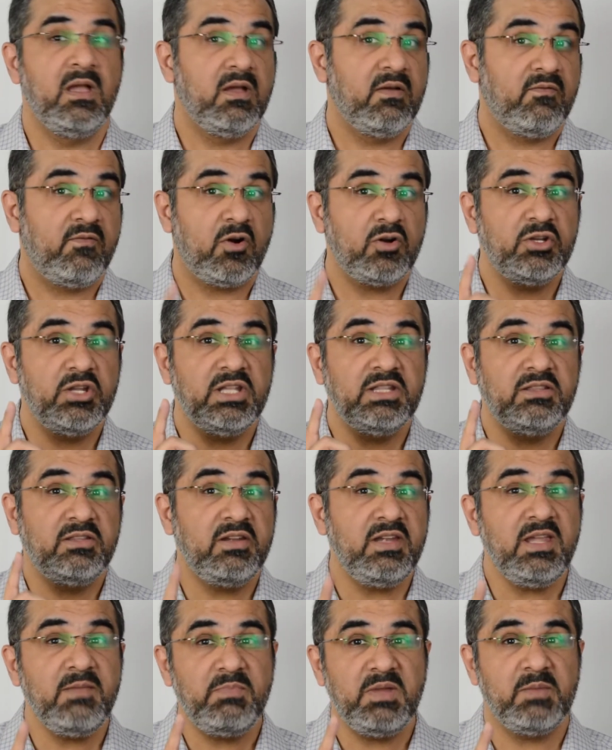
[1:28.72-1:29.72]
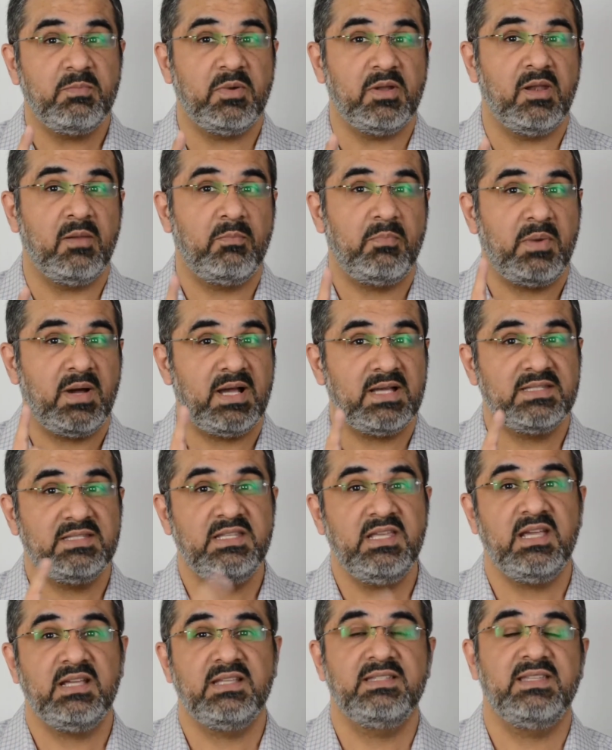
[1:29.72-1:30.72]
43 people passed
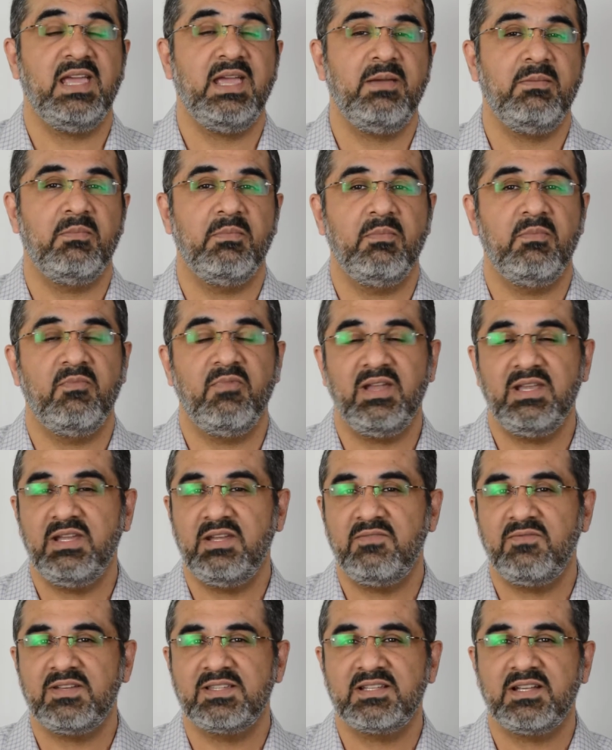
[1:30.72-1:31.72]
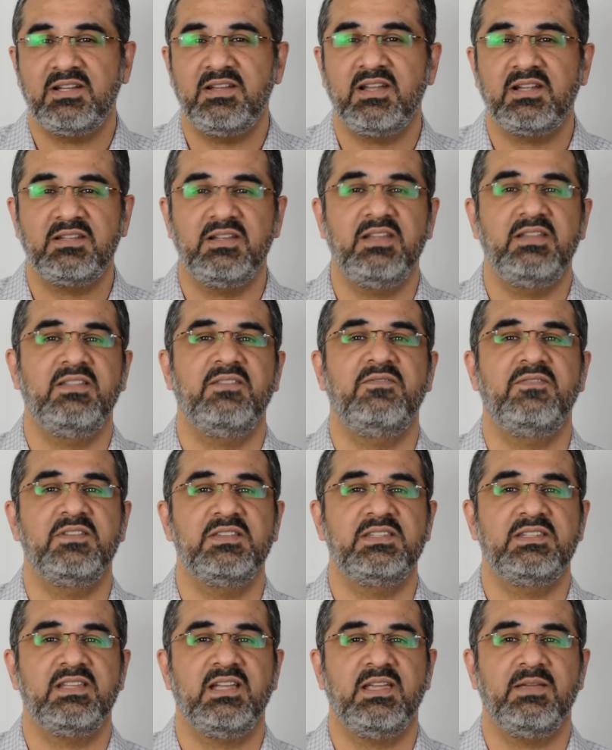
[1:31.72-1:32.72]
the exam when it was conducted the
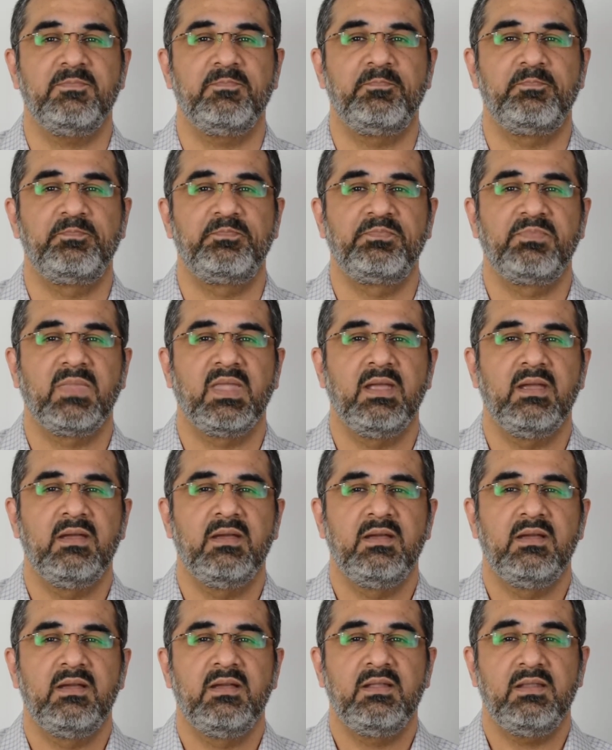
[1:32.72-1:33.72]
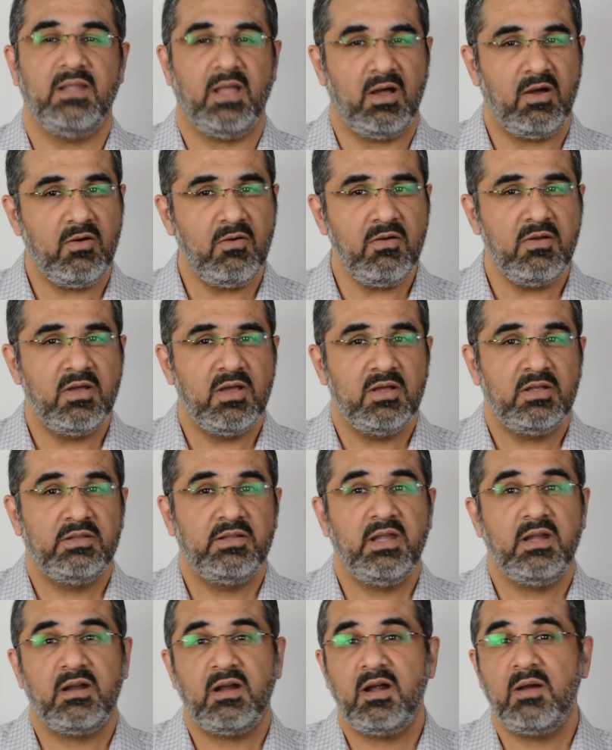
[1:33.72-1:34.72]
first time. Now
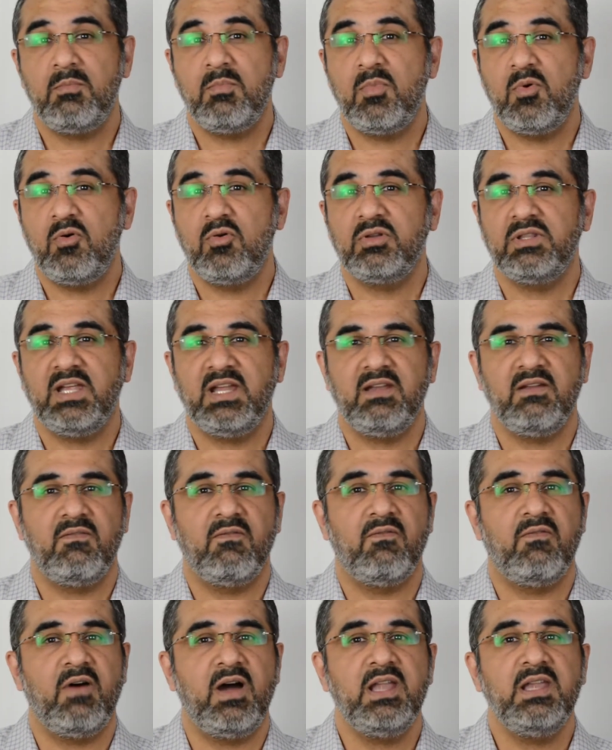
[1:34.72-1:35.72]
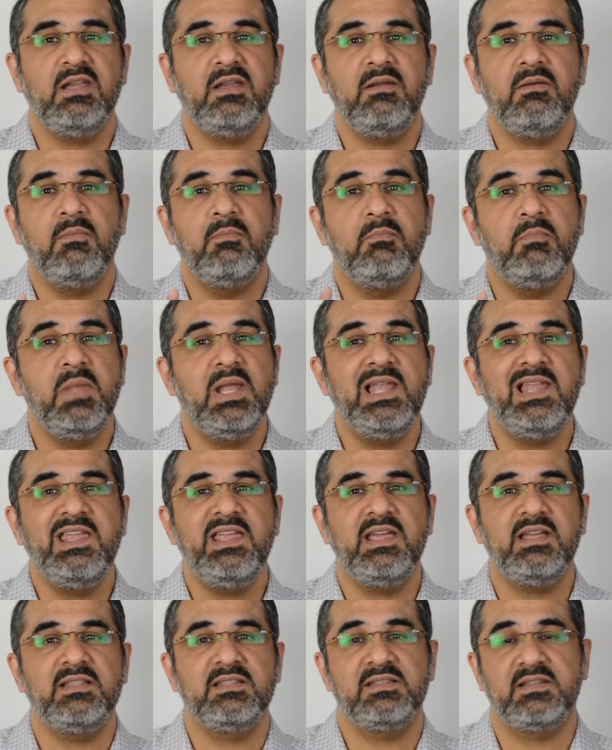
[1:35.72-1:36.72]
there are more than 1
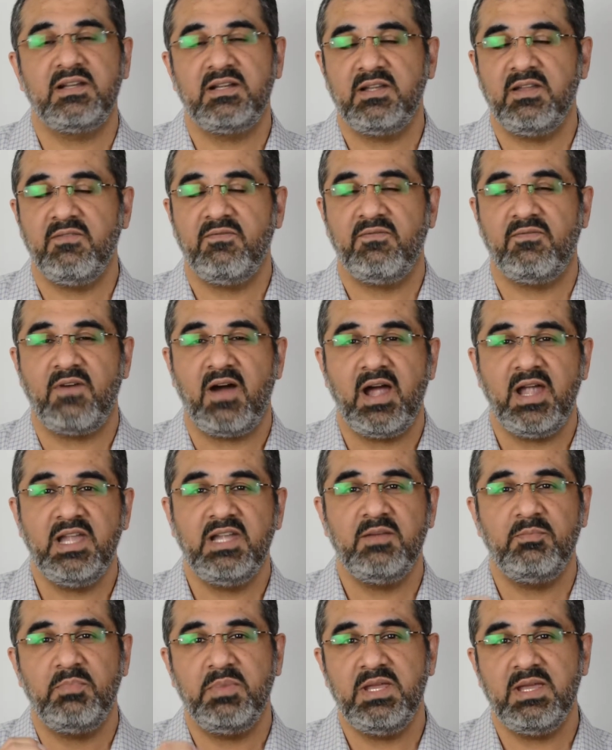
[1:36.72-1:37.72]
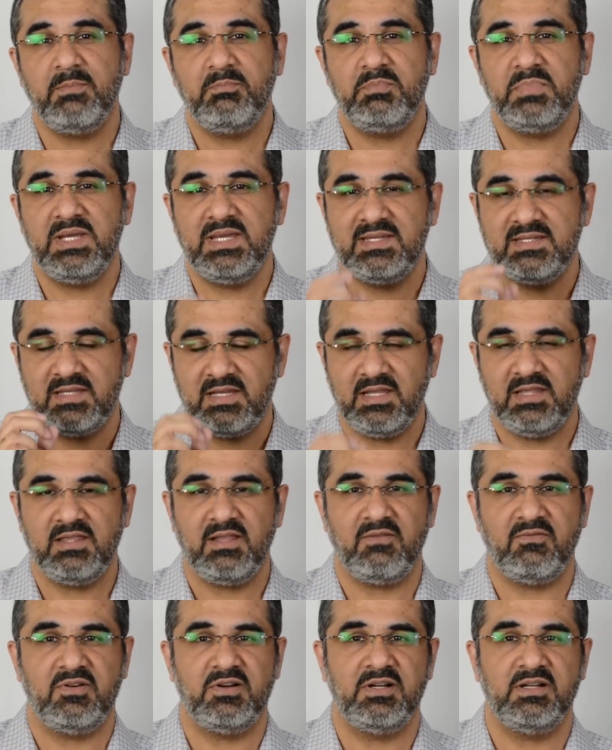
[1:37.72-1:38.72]
million certified PMPs in
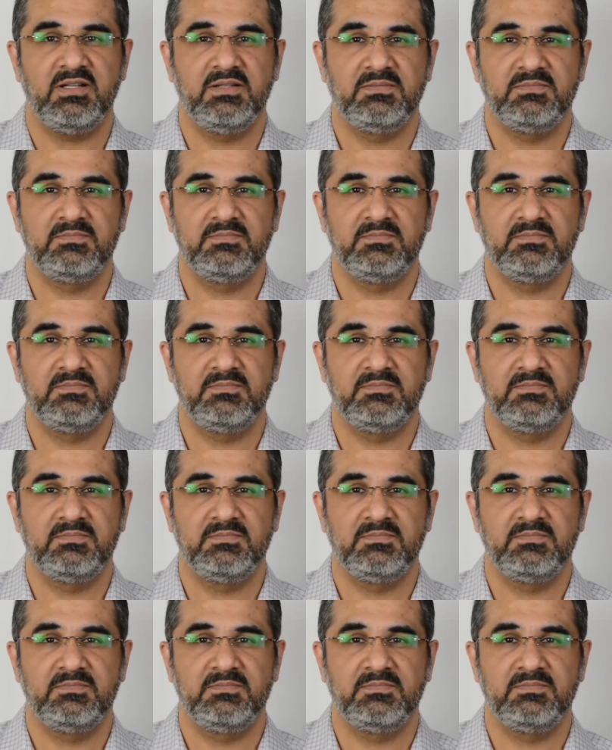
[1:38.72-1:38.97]
the world.